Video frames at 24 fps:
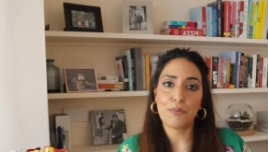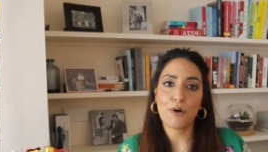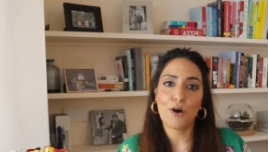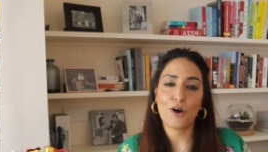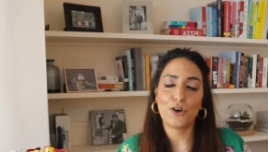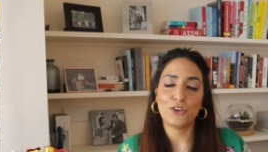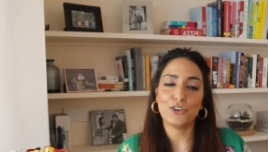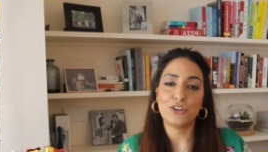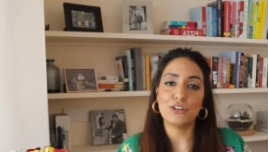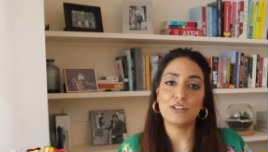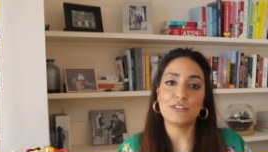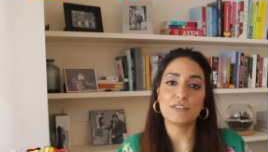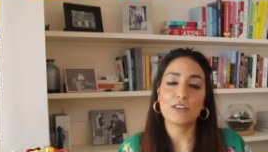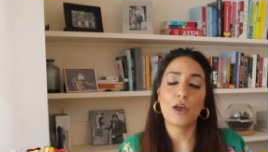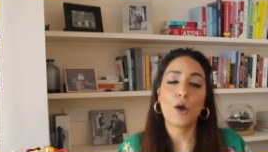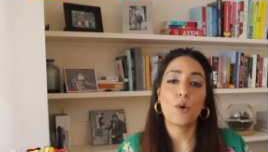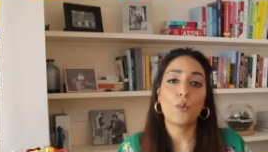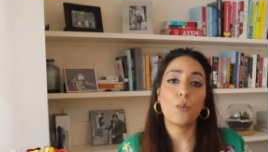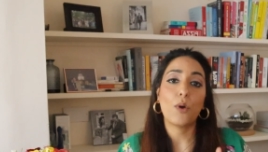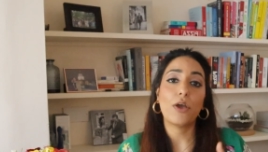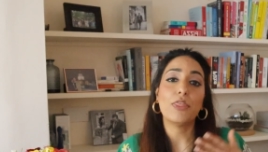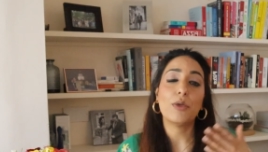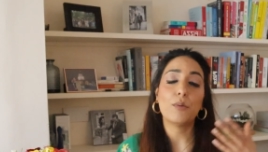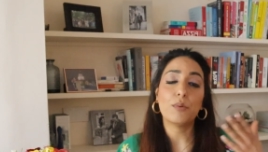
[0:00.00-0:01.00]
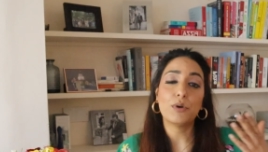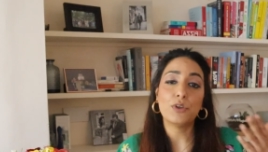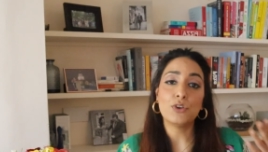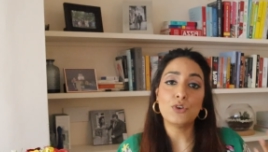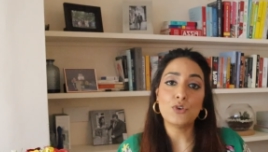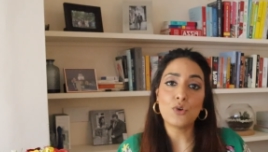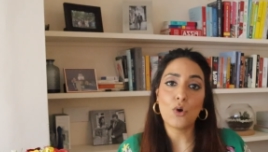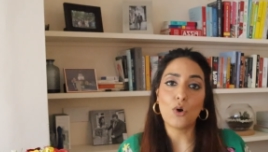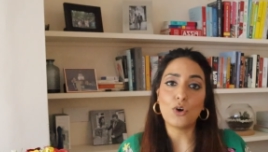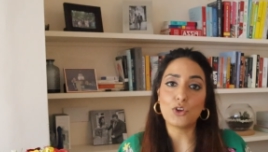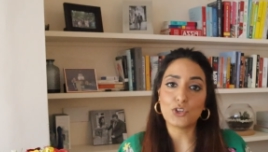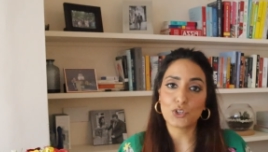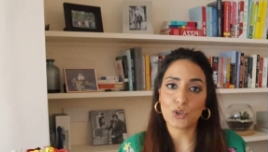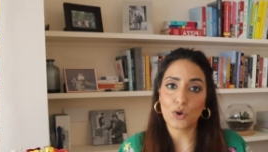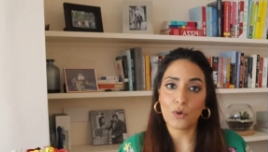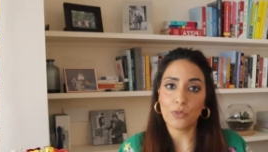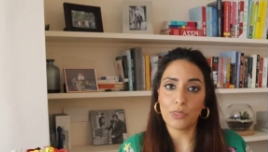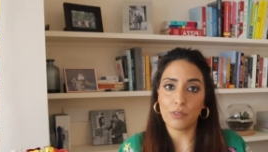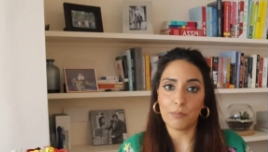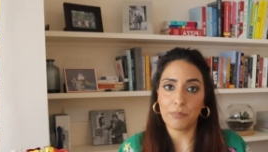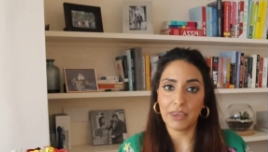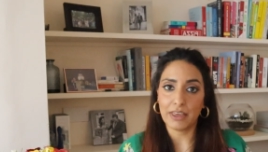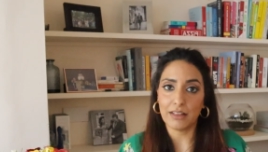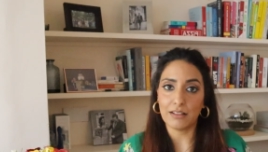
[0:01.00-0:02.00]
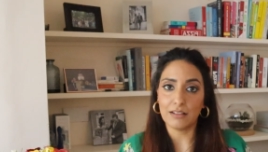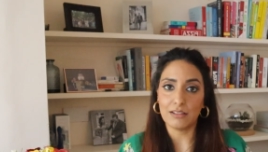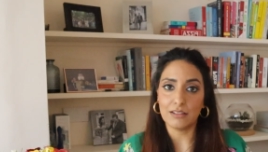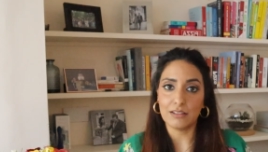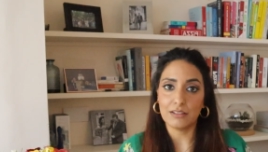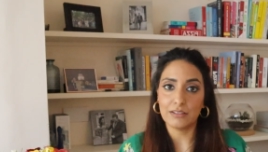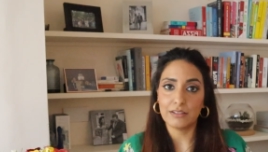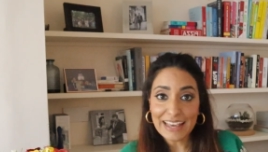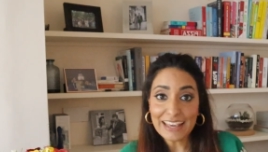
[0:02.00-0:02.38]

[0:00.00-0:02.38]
partners when they were not on the pill.